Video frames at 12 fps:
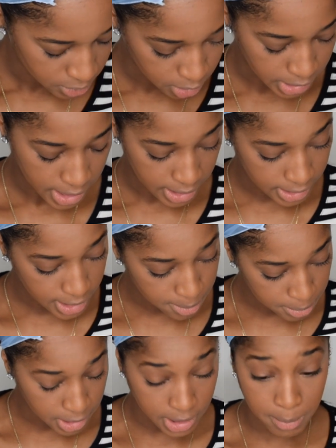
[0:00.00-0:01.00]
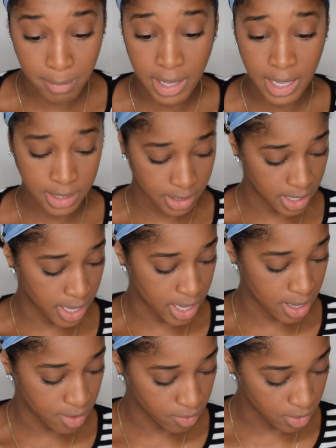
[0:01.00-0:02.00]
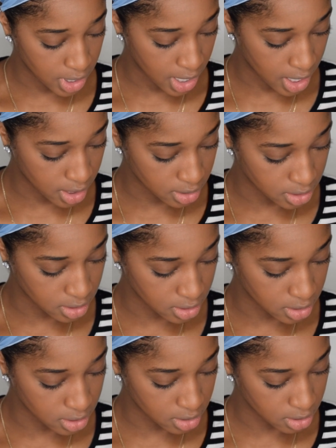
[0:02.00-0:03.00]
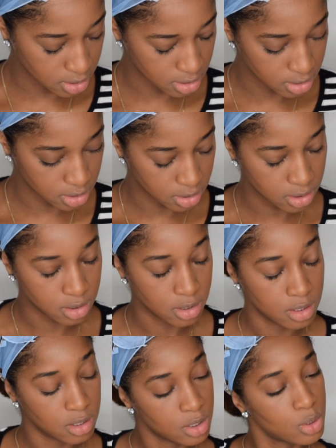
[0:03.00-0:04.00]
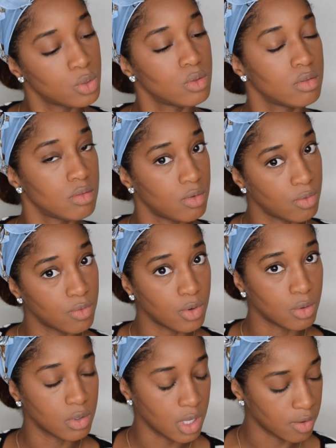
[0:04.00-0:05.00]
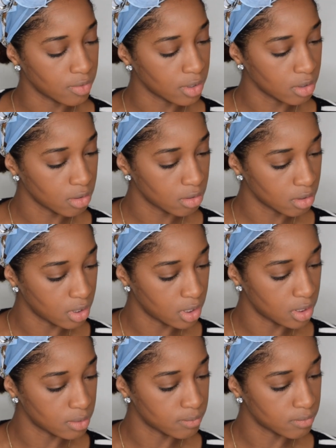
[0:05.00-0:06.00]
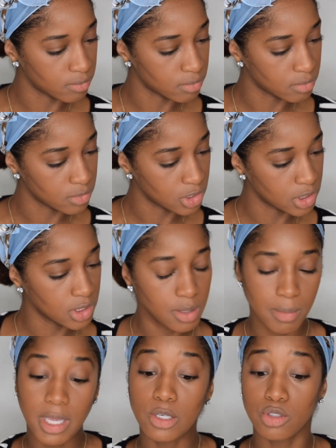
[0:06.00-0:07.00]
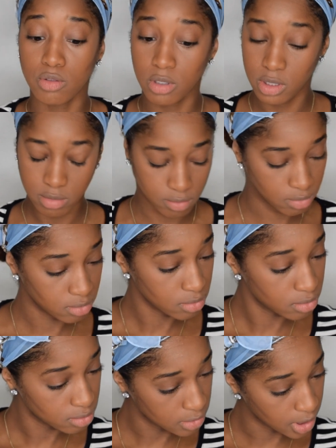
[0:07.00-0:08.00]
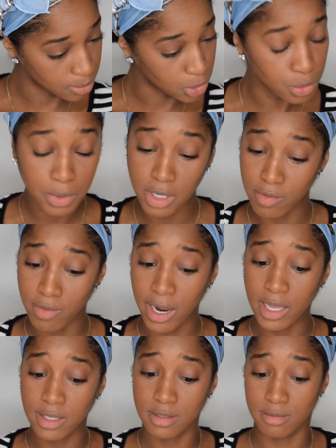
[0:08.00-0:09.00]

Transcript: Okay, I keep looking back at Rihanna's Vogue cover, just to make sure I'm doing it right.